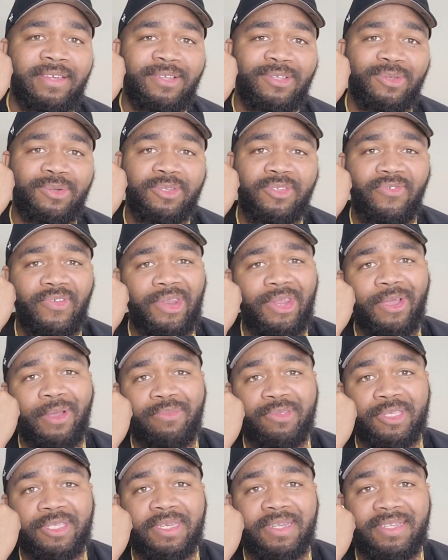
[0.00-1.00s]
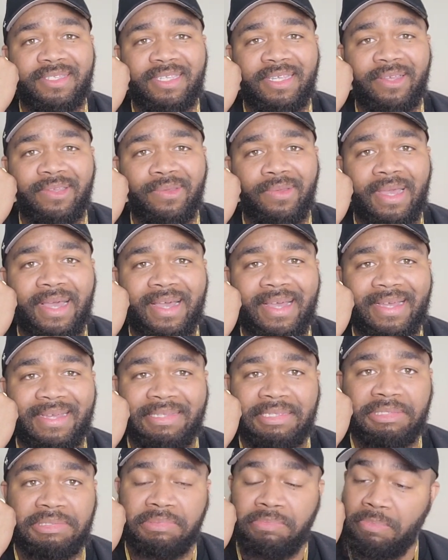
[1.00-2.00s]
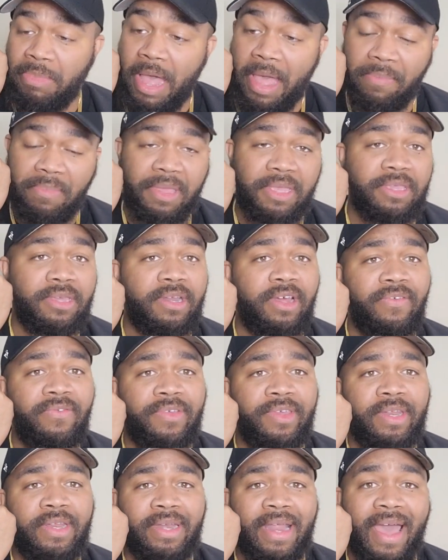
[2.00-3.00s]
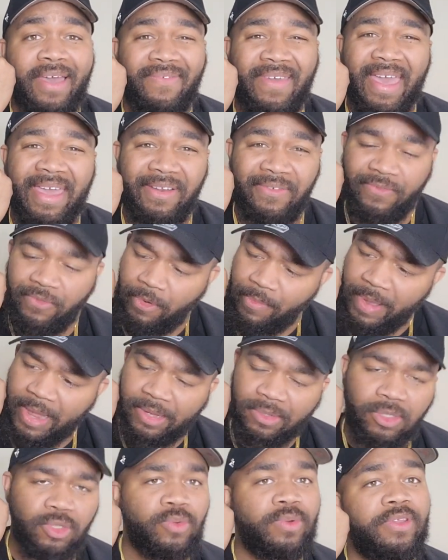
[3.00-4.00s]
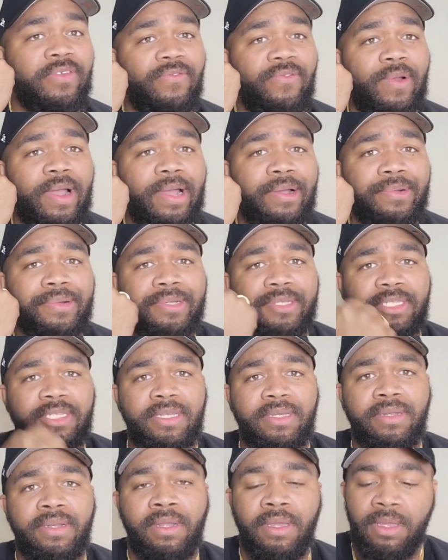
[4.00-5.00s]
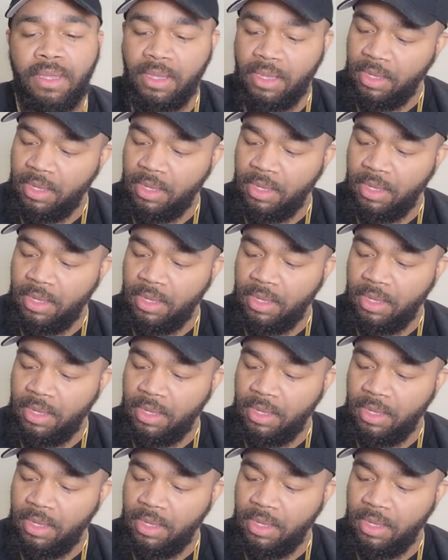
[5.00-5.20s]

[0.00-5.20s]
So in this video, I'm just going to tell you guys my opinion of it. And I've had it for about 24 hours and